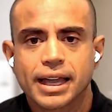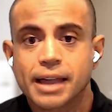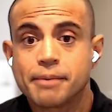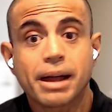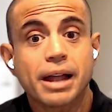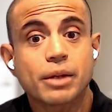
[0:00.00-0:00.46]

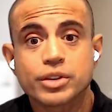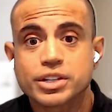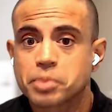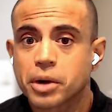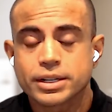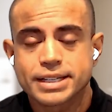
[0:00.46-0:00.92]
And my
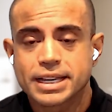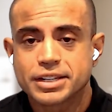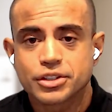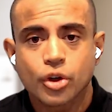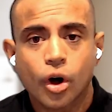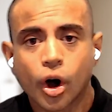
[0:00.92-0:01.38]
response has
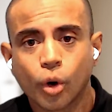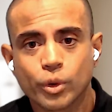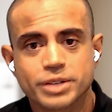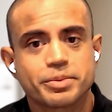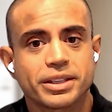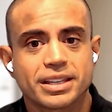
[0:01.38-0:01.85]

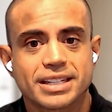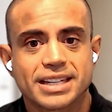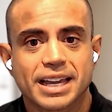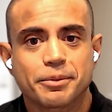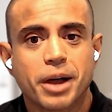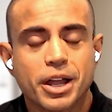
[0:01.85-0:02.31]
always been the
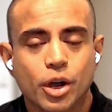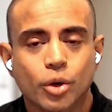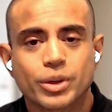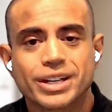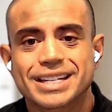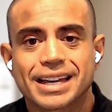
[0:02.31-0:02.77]
same. I
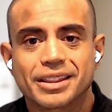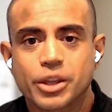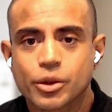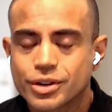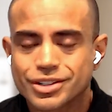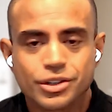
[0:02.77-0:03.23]
always say,
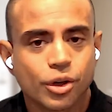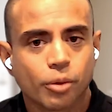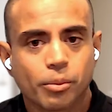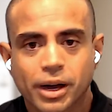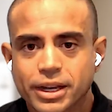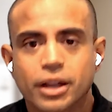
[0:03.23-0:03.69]
there is
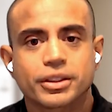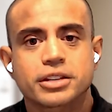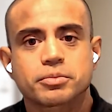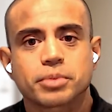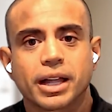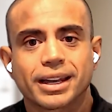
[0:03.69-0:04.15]
nobody on
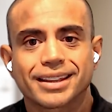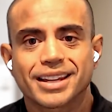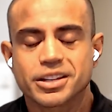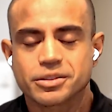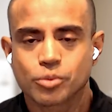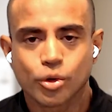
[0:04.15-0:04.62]
this planet
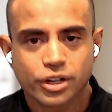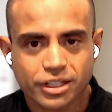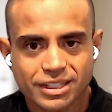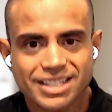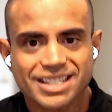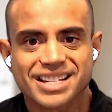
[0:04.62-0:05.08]
that is more
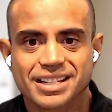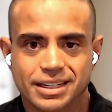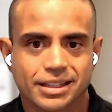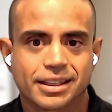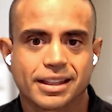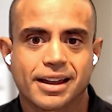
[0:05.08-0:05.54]

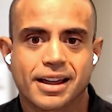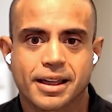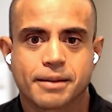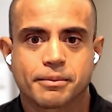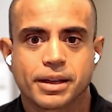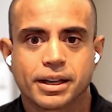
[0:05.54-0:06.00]
consistent than I
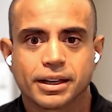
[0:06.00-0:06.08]
am.